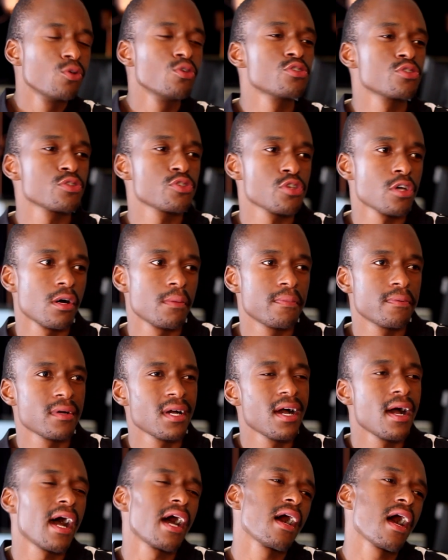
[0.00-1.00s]
Who's your top?
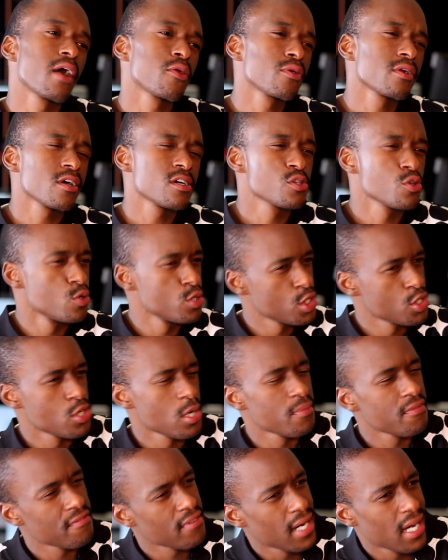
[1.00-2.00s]
I, I don't ask who's your
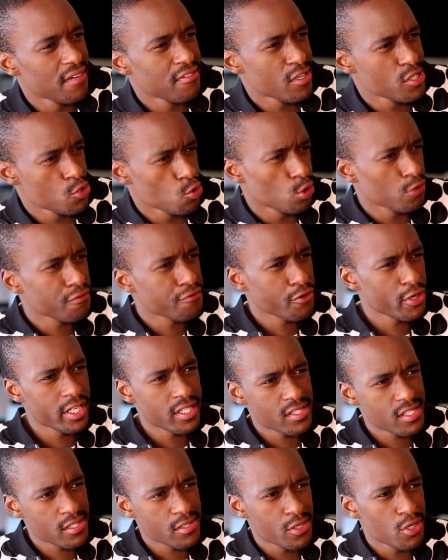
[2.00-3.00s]
top five because you're all
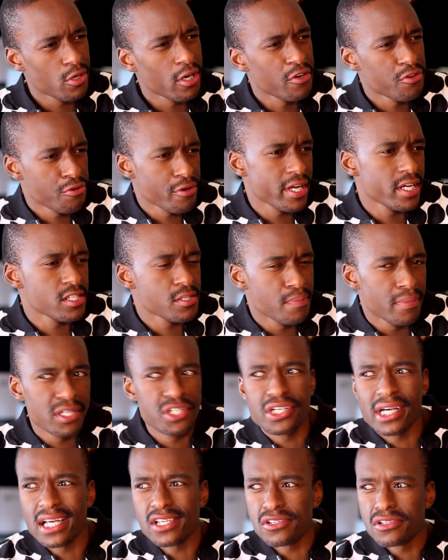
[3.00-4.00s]
friends. You can't yeah. rate,
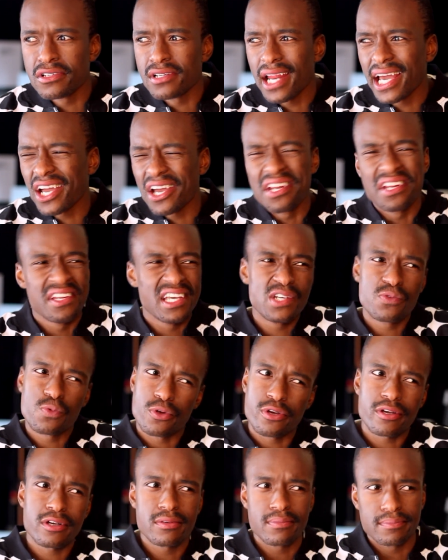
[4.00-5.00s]
but you guys are like a
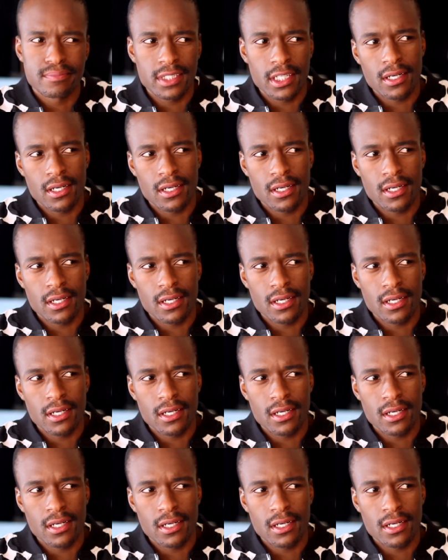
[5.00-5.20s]
network.